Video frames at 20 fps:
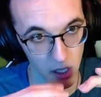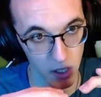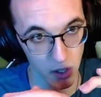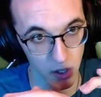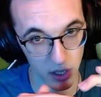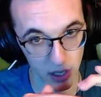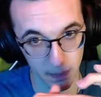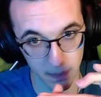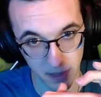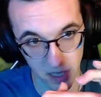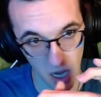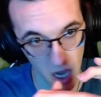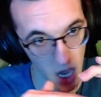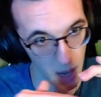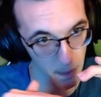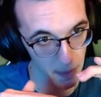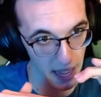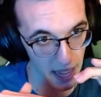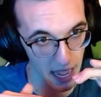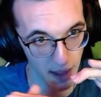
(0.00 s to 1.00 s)
So the
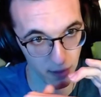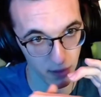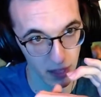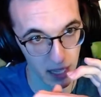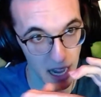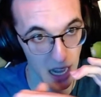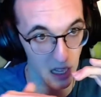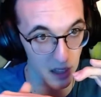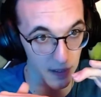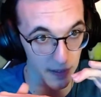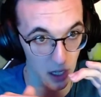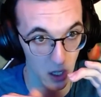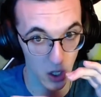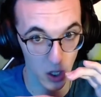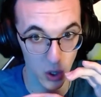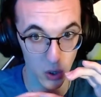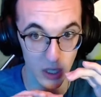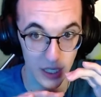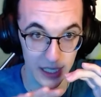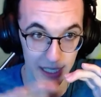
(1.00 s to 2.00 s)
top half of the elevator
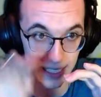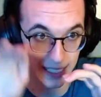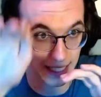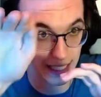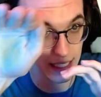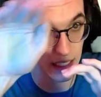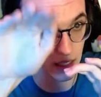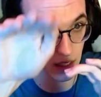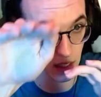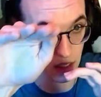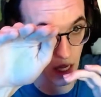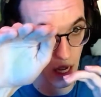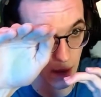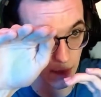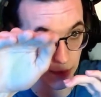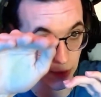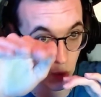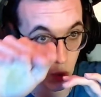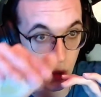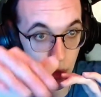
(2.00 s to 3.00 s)
you could see into the top
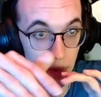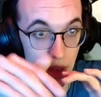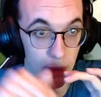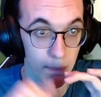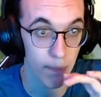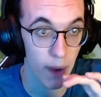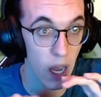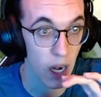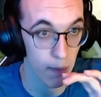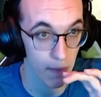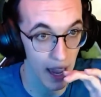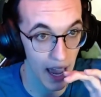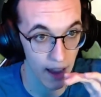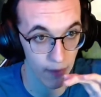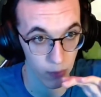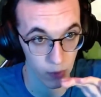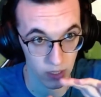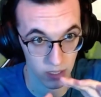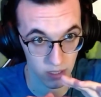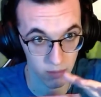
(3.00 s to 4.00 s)
floor, but the bottom half
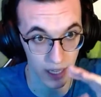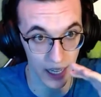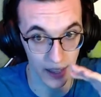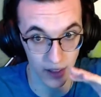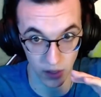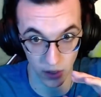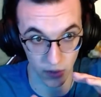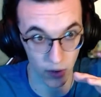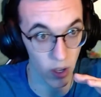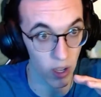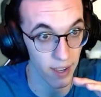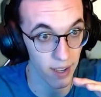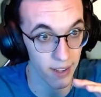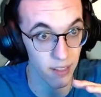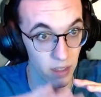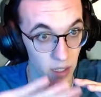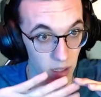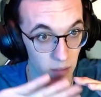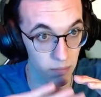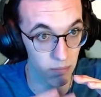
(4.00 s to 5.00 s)
was in
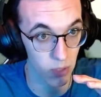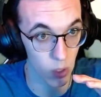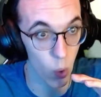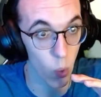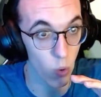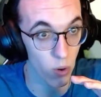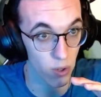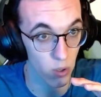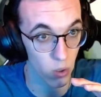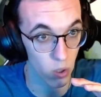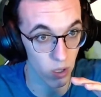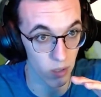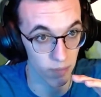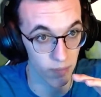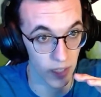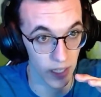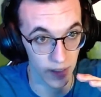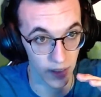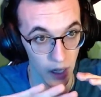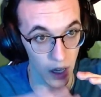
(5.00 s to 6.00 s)
the corridor,
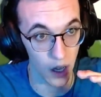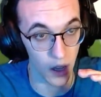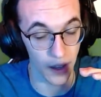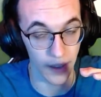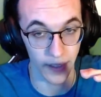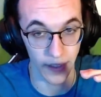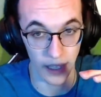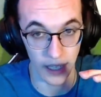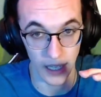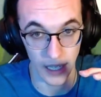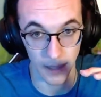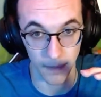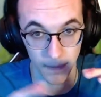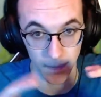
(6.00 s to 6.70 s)
in the